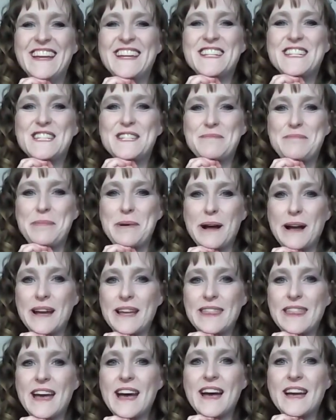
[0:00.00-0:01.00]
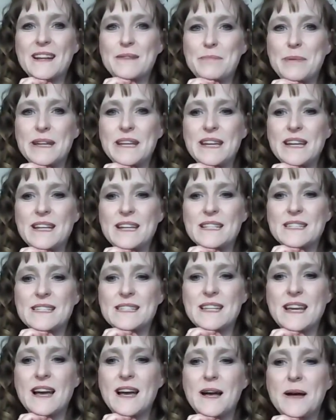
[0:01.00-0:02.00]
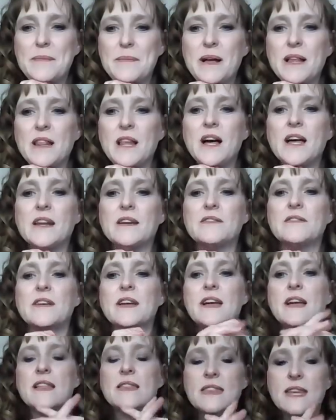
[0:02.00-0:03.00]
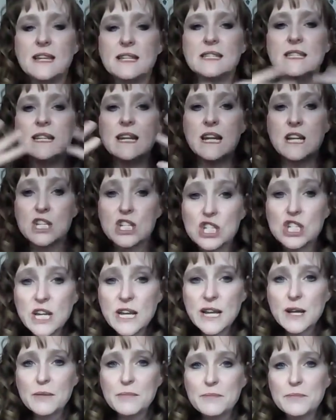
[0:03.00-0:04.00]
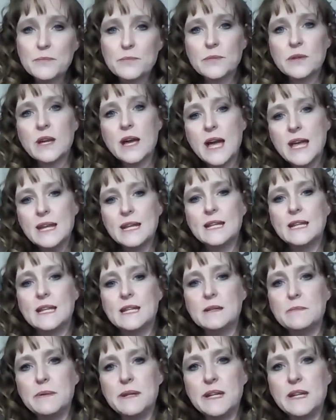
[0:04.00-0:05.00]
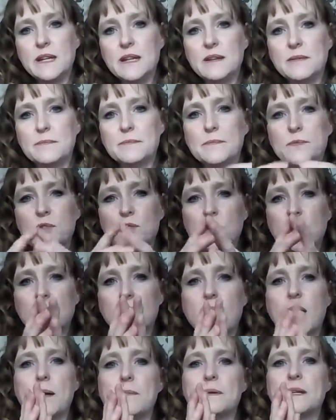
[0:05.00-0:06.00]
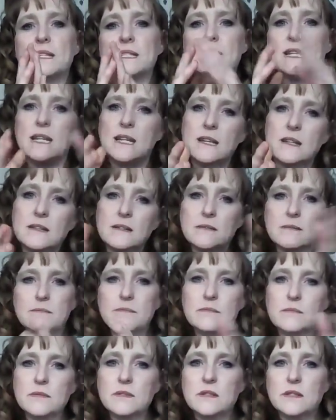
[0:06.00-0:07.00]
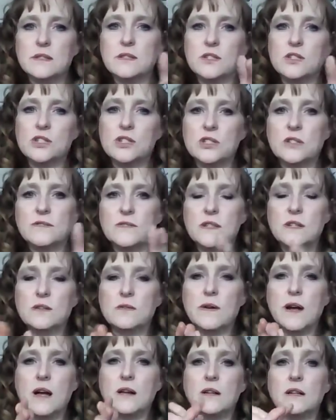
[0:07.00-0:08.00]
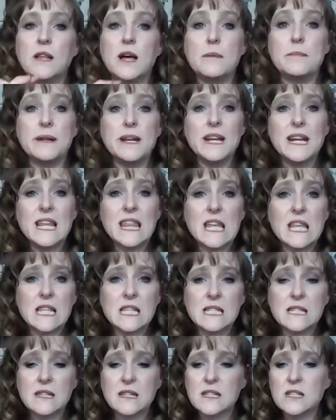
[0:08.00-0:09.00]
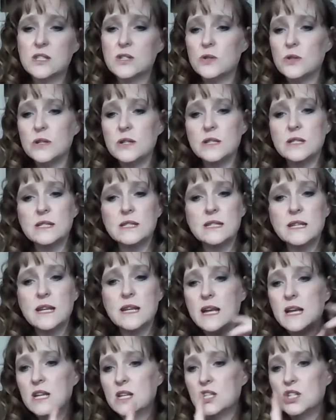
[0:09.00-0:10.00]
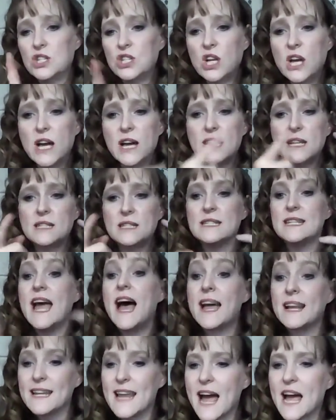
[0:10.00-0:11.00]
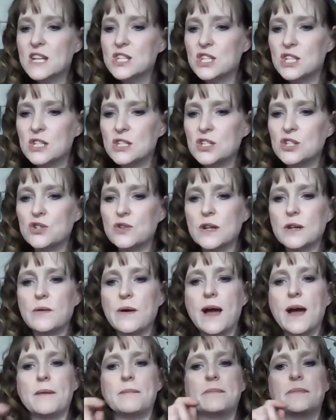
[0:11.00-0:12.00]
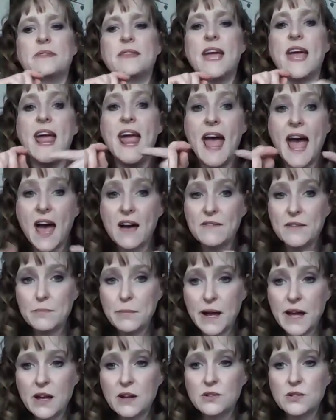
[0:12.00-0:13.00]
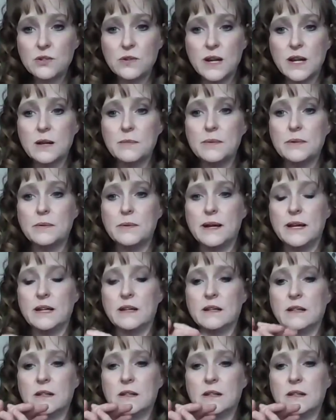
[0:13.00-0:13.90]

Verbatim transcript: to buy that because um, a lot of things that I ship kind of need to be shrink wrapped because they get shifted around a lot. But anything that's in the stores, just, yeah, National Shrink Wrap. They have a biodegradable one.